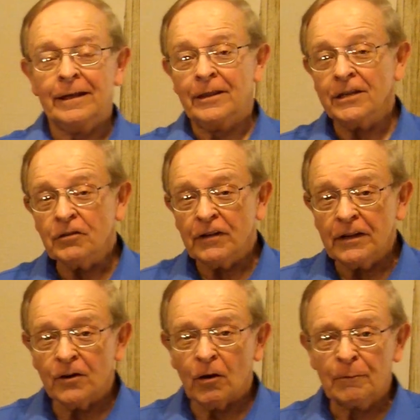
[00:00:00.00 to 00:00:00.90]
In this
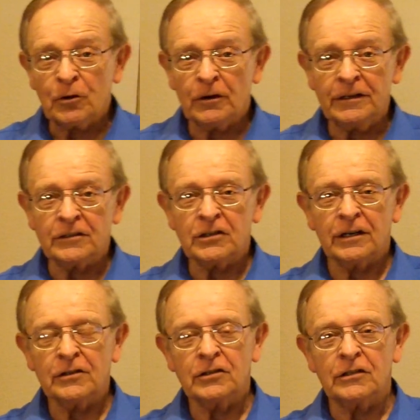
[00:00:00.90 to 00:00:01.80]
video I'm going to
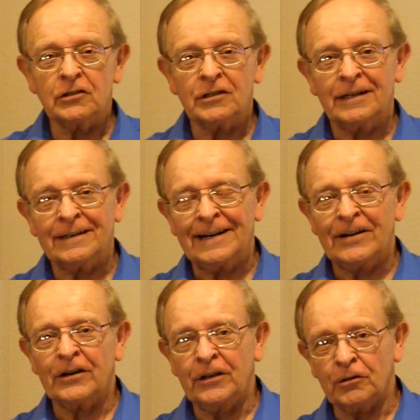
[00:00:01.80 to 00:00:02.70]
discuss this
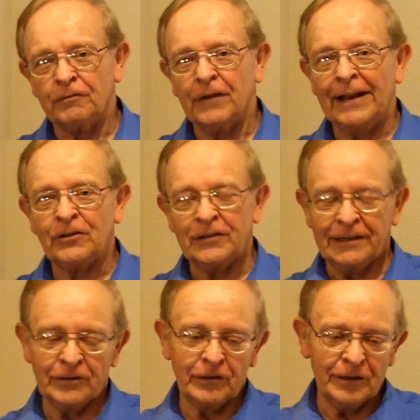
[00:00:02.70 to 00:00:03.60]
area you'll find on the
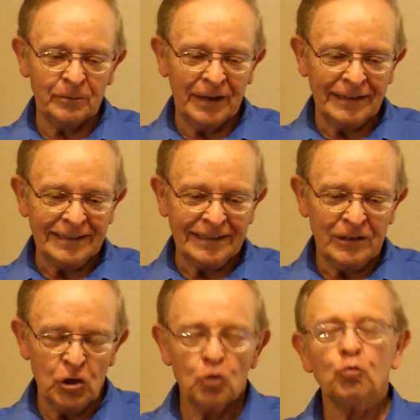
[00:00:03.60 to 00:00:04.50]
internet about
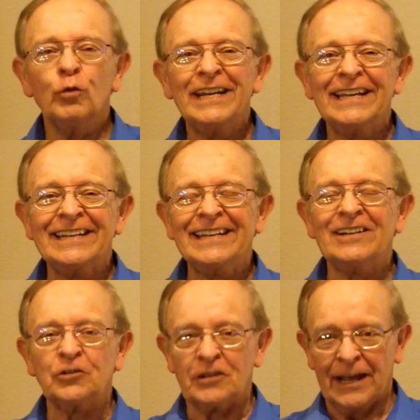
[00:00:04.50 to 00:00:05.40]
renting a
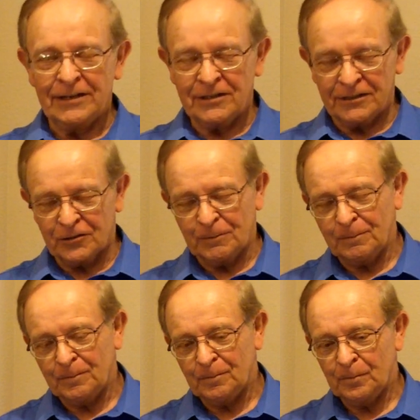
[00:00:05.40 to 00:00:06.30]
dealer's license.
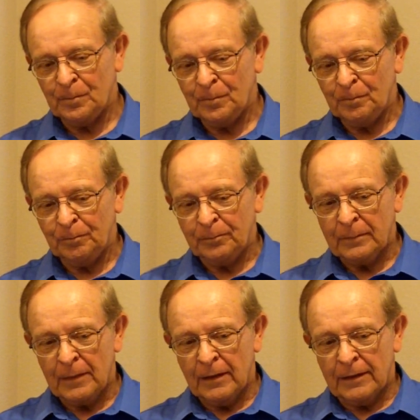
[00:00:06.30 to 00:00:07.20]

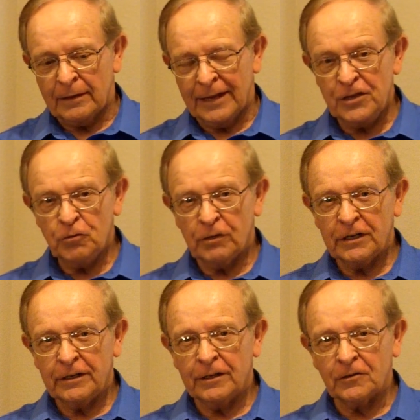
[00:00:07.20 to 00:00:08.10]
Can you
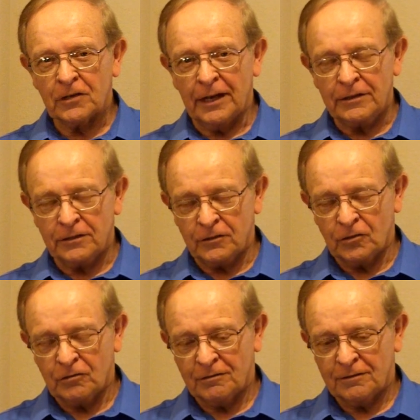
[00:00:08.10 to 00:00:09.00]
rent a dealer's
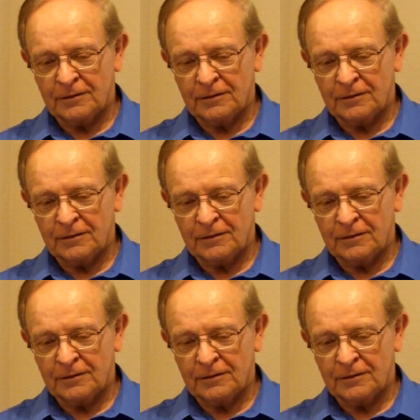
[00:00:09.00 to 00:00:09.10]
license?